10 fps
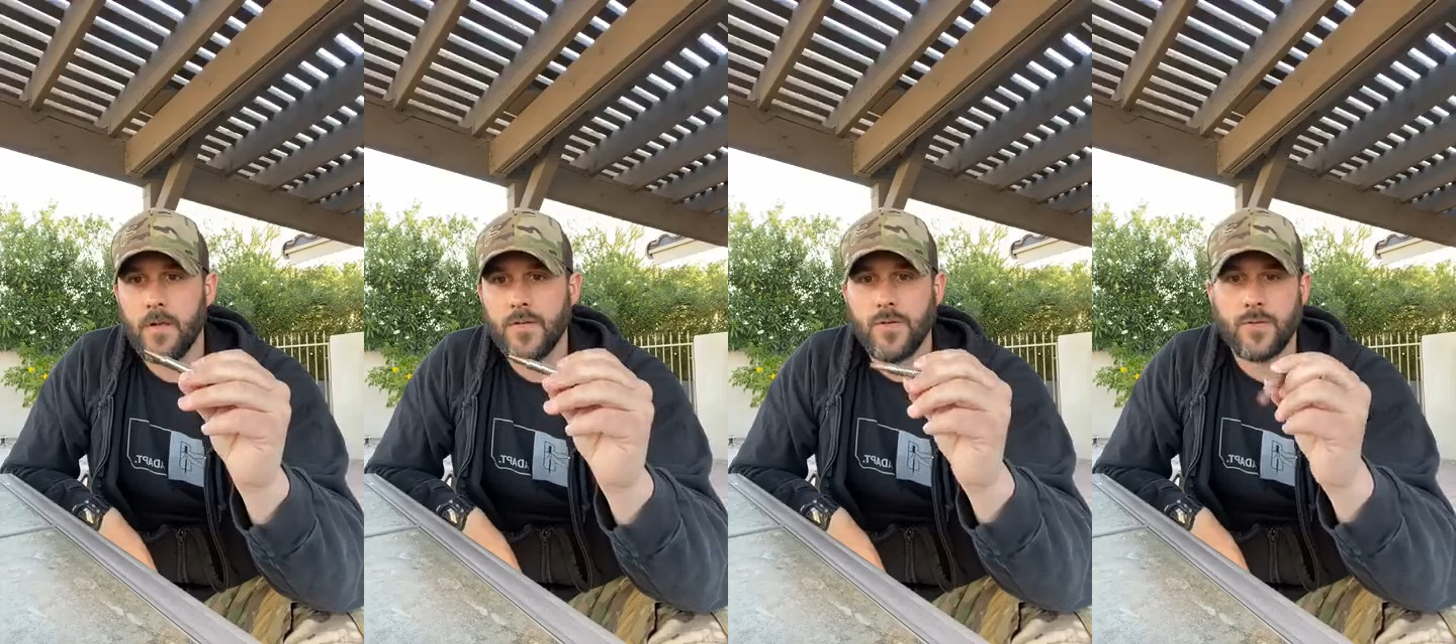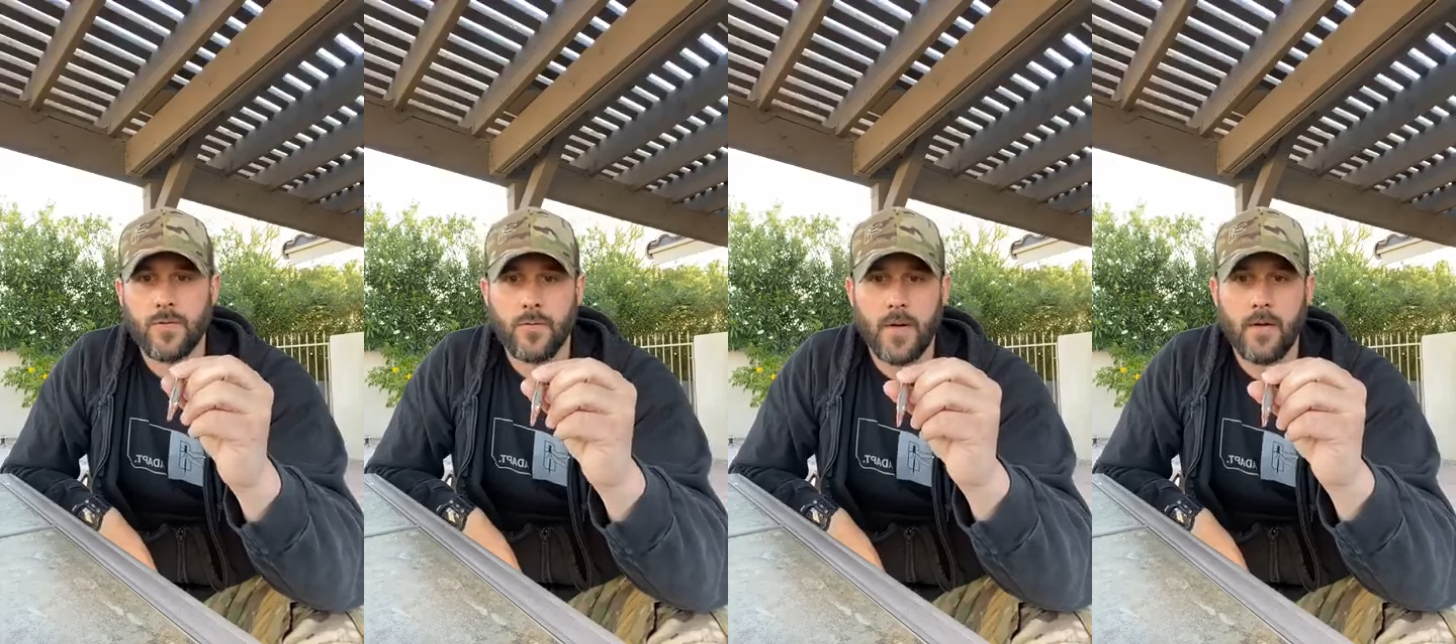
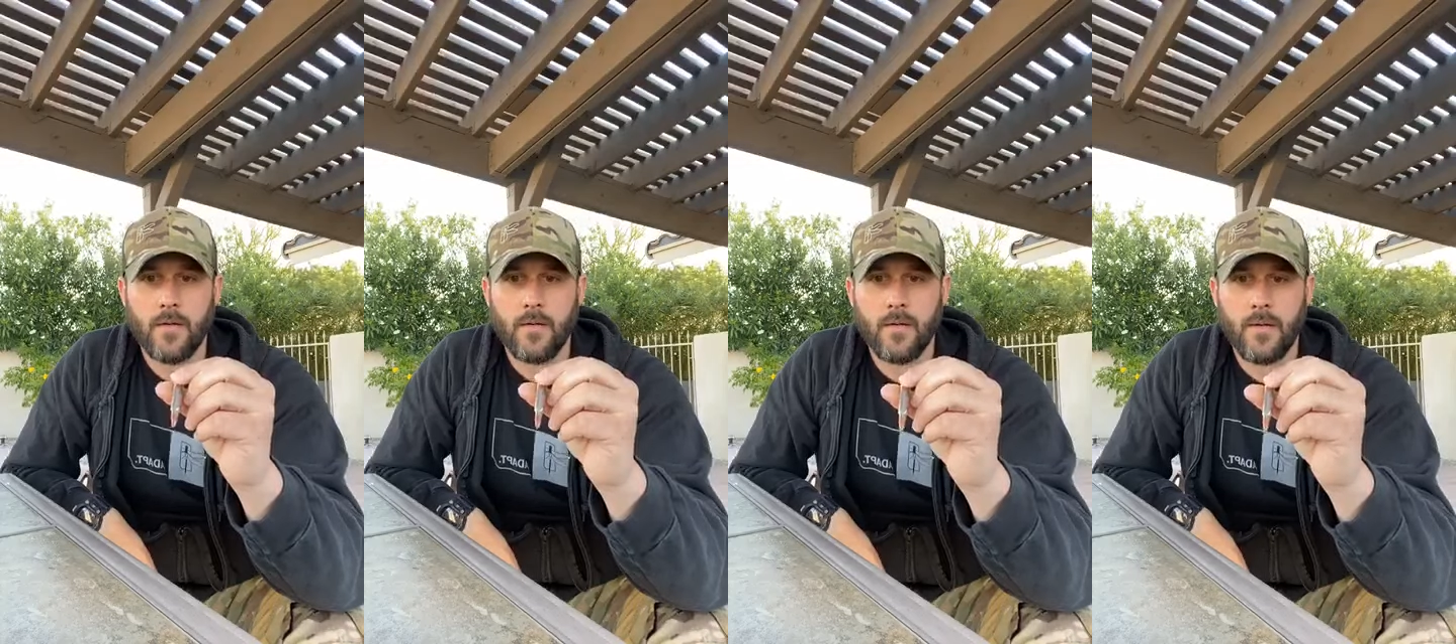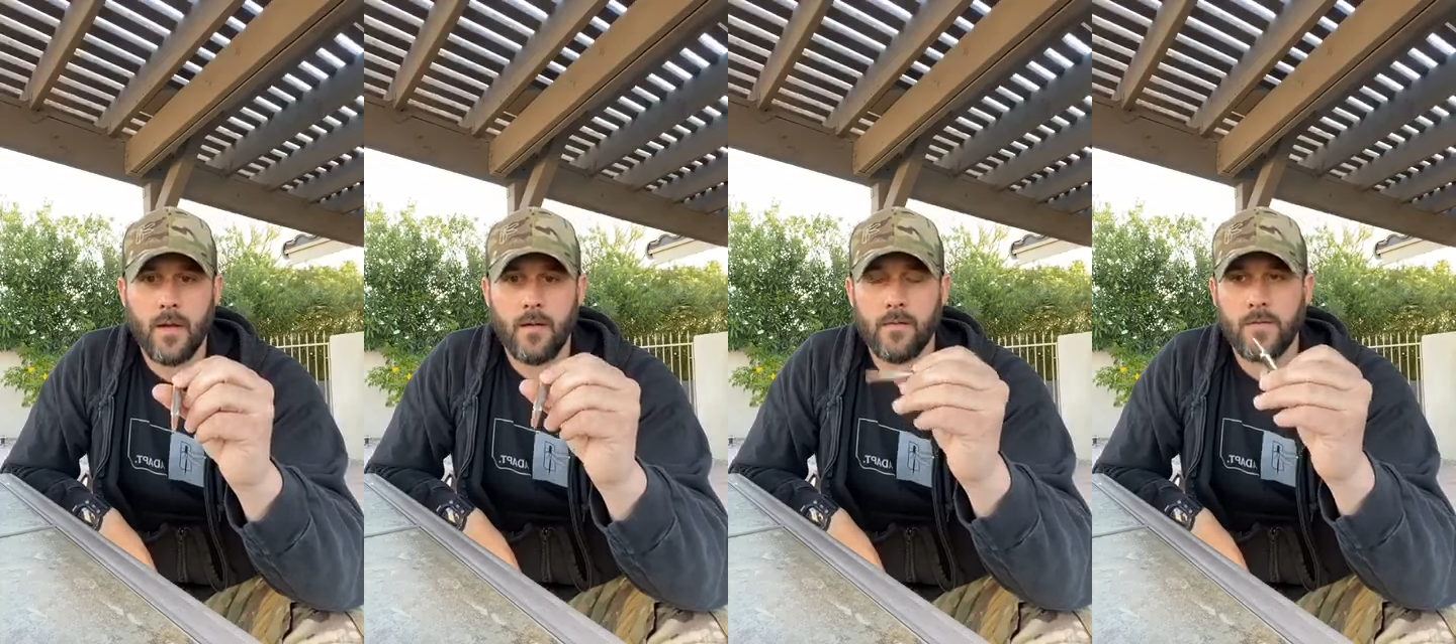223.
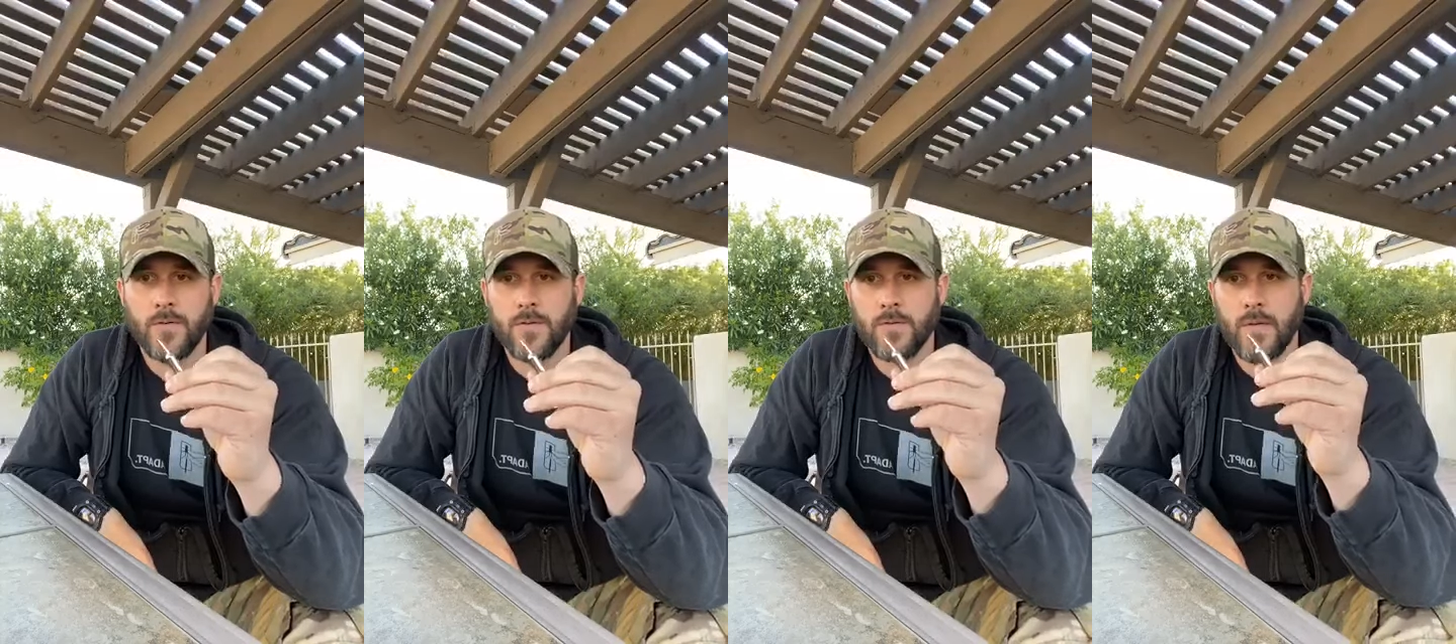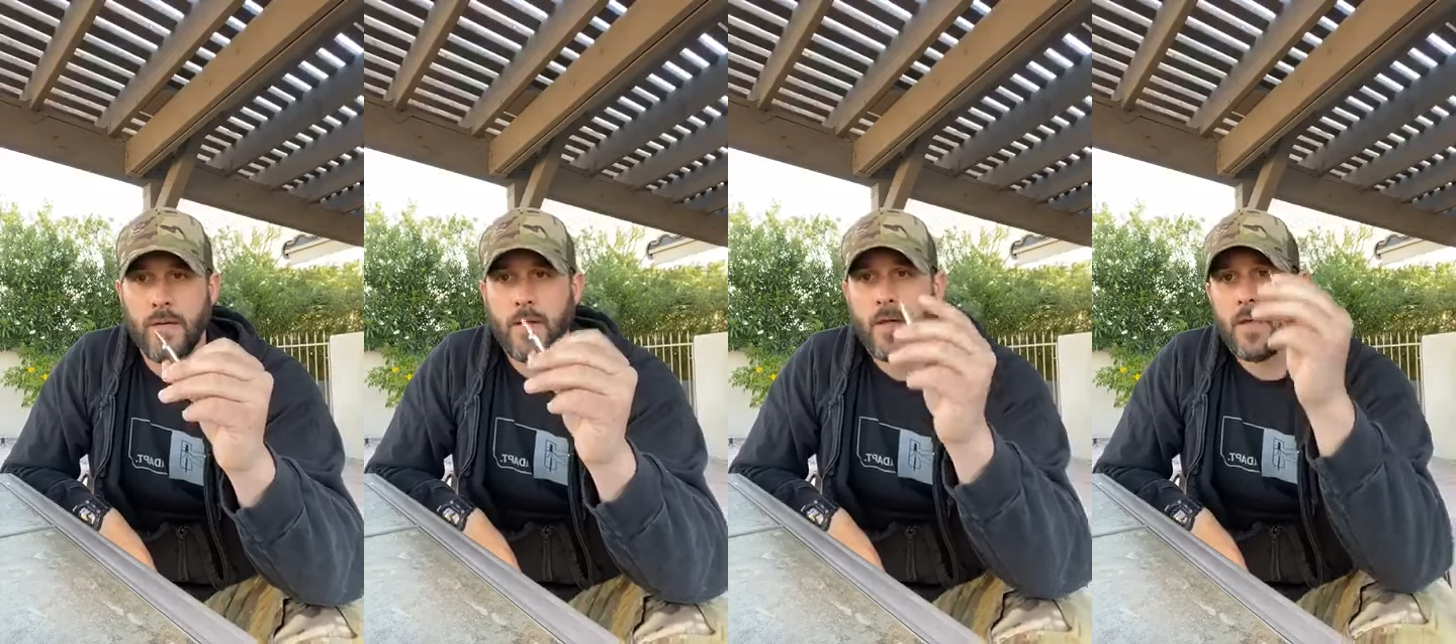Yeah, it is a 223.